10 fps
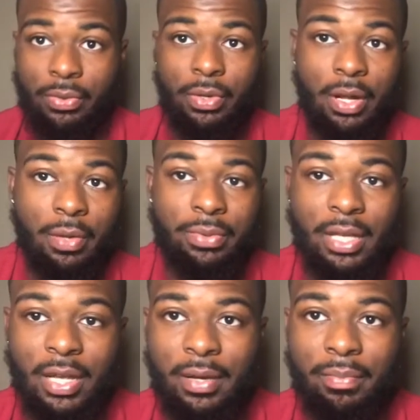You know what I'm
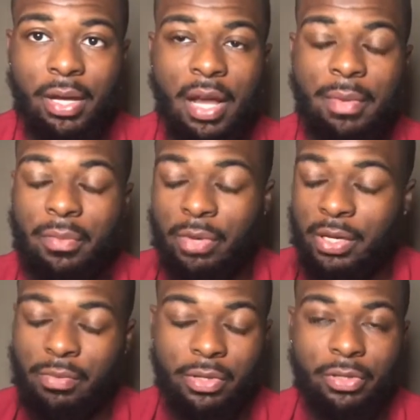saying? But I mean, we
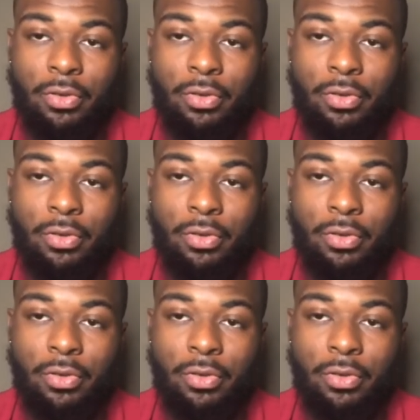used to do.